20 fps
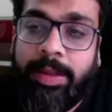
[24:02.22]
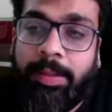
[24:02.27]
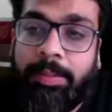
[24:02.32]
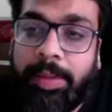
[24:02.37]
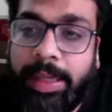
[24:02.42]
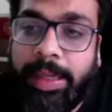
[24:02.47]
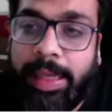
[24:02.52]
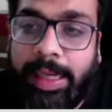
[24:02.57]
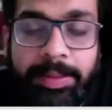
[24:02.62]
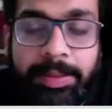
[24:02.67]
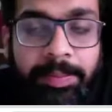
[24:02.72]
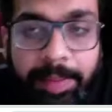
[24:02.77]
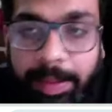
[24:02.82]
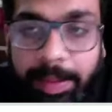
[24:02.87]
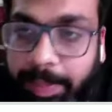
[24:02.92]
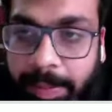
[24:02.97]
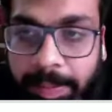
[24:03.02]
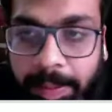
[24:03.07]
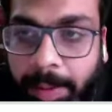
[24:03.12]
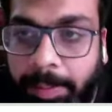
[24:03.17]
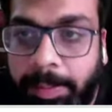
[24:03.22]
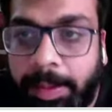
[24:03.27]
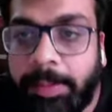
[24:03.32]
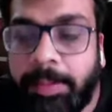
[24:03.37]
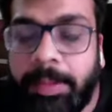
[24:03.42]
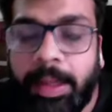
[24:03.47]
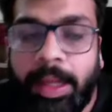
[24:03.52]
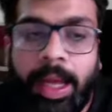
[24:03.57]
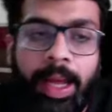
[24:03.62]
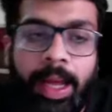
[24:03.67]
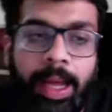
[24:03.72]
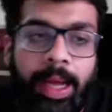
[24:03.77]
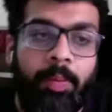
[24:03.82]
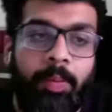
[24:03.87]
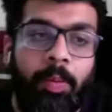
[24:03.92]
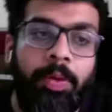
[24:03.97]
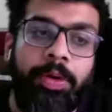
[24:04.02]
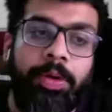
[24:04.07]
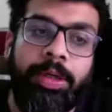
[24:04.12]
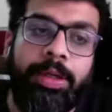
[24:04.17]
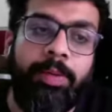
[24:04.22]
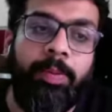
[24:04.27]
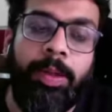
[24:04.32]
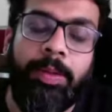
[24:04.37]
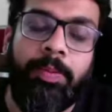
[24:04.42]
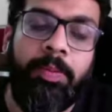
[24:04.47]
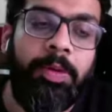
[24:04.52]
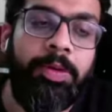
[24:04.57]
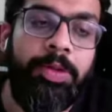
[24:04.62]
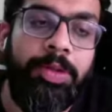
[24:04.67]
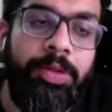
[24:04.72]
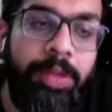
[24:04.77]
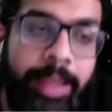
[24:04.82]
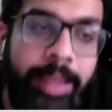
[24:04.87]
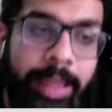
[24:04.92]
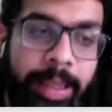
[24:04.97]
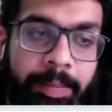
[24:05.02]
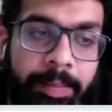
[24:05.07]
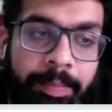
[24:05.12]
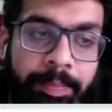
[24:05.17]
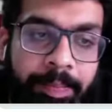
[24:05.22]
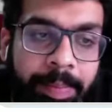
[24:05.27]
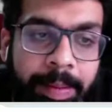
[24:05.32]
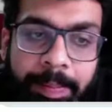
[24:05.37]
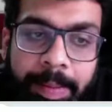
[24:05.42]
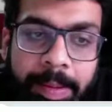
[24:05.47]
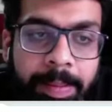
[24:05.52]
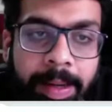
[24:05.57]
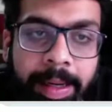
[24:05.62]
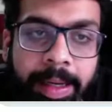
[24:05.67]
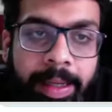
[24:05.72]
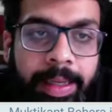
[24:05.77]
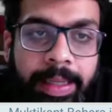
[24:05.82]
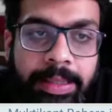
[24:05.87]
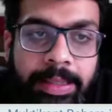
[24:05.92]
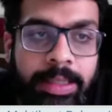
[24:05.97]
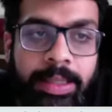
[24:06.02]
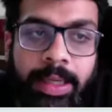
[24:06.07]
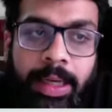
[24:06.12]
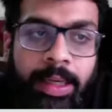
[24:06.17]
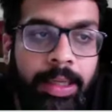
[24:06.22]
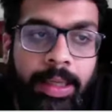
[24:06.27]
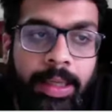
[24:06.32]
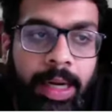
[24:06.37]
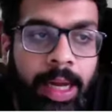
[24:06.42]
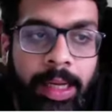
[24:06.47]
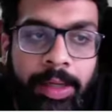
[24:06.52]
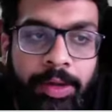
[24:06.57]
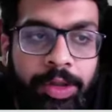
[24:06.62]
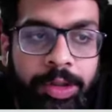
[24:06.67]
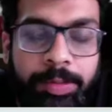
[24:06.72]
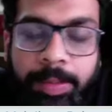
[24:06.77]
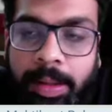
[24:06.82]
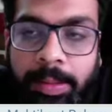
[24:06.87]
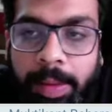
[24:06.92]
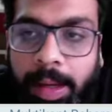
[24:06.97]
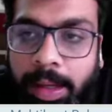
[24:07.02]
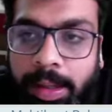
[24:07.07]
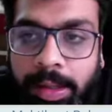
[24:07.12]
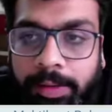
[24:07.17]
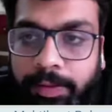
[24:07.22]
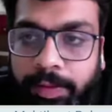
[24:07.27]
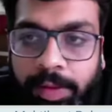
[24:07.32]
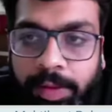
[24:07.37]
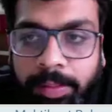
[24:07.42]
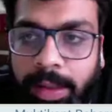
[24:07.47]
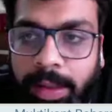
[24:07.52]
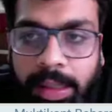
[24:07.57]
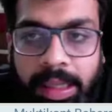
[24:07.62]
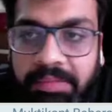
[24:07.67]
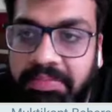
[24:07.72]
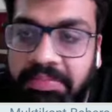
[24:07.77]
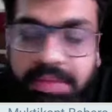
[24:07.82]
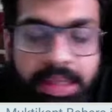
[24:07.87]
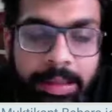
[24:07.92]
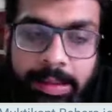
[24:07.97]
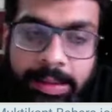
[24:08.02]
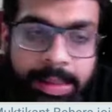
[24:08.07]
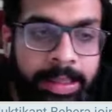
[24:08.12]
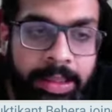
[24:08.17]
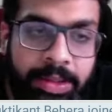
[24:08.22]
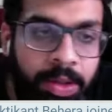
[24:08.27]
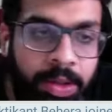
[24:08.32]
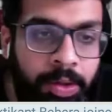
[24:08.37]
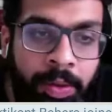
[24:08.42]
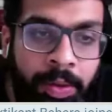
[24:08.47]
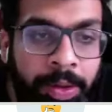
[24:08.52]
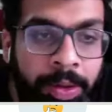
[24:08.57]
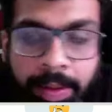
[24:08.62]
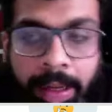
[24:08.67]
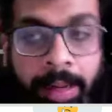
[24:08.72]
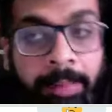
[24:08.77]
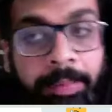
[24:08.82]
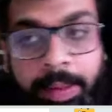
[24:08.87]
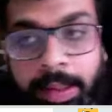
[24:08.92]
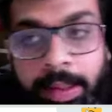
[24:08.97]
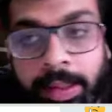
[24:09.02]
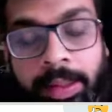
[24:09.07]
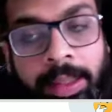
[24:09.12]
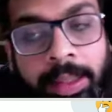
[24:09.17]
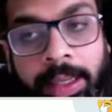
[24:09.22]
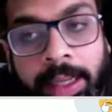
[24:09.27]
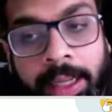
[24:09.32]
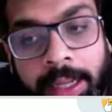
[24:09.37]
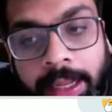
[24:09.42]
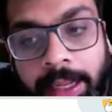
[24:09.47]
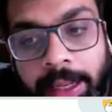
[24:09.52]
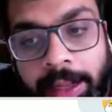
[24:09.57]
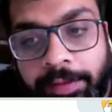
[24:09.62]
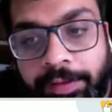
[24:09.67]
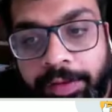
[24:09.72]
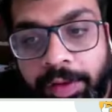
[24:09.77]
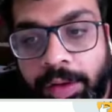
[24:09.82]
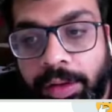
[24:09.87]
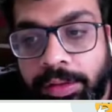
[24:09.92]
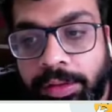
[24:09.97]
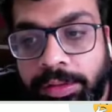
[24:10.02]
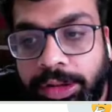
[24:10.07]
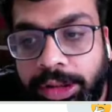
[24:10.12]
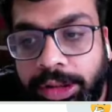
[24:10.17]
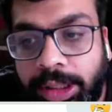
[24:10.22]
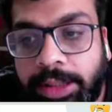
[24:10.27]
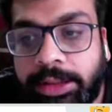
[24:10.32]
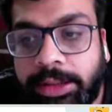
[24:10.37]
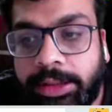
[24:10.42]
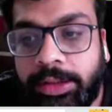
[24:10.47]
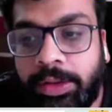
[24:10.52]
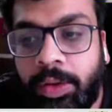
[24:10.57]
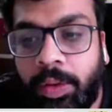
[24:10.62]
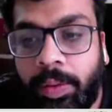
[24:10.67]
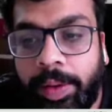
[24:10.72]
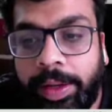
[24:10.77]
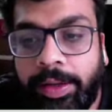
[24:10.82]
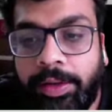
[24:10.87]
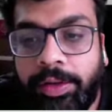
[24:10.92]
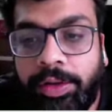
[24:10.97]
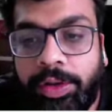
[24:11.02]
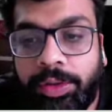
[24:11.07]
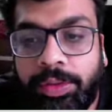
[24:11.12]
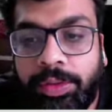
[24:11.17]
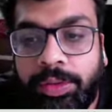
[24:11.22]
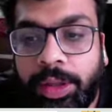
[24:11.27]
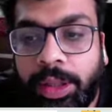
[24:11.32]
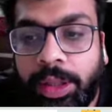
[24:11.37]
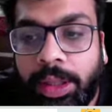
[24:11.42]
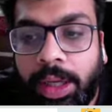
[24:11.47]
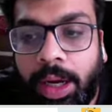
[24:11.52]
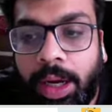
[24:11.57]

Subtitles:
somebody has a BP problem and wants to take BP medication under Ayushman Bharat from the government, that's not going to happen. If you're just going to